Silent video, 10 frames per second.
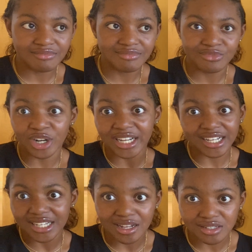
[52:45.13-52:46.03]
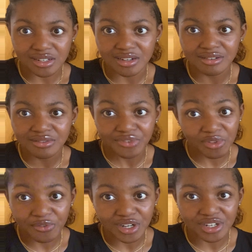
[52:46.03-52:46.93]
We're gonna get an answer from the
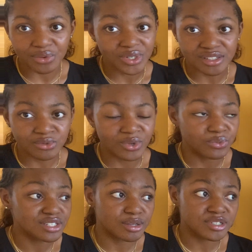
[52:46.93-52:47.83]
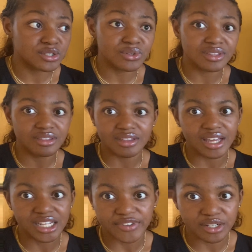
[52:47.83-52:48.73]
function when we substitute the
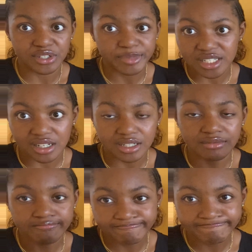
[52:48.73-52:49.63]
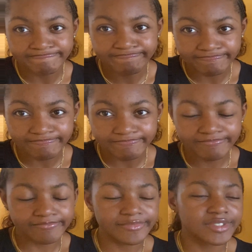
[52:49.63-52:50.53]
x values basically.
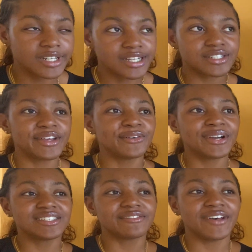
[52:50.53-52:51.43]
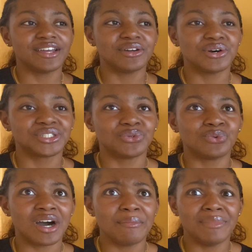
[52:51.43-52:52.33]
So in order to find out
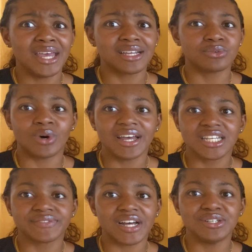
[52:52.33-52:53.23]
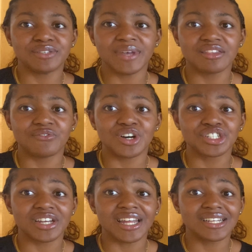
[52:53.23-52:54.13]
what x values make the
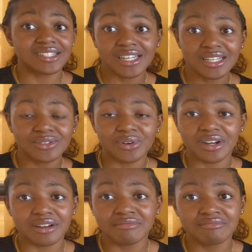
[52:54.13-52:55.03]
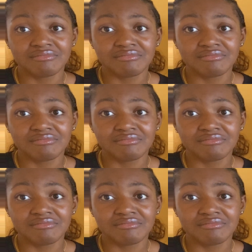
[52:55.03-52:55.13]
function exist or